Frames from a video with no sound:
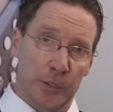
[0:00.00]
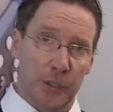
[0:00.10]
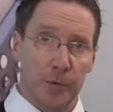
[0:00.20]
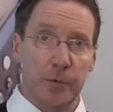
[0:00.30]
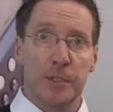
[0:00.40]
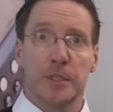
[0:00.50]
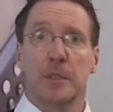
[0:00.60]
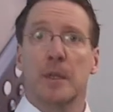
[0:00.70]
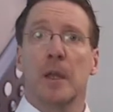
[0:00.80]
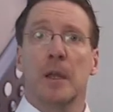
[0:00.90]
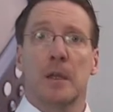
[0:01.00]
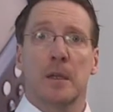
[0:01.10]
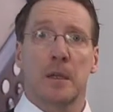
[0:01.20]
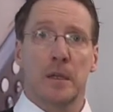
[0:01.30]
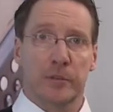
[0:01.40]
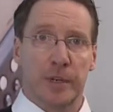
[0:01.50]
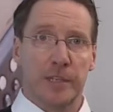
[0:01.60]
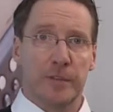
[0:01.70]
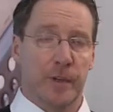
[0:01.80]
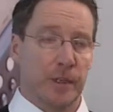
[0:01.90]
choose
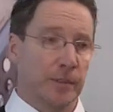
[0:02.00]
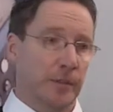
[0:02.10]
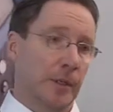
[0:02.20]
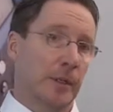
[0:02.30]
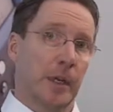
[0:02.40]
crest factor.